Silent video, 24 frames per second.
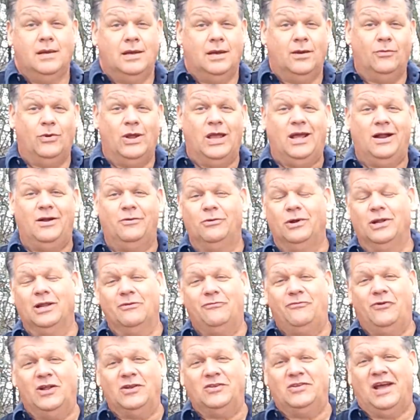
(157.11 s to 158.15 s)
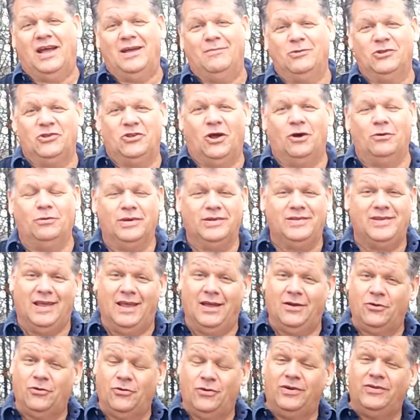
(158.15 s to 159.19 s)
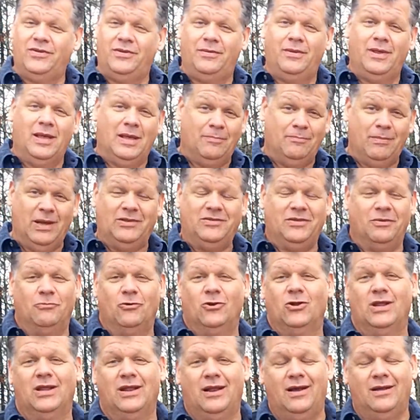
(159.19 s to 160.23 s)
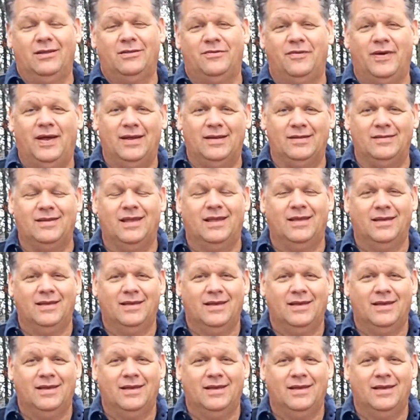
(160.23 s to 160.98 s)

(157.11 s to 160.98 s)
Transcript: And we had a really fun time as always, and Chris made some really nice finds.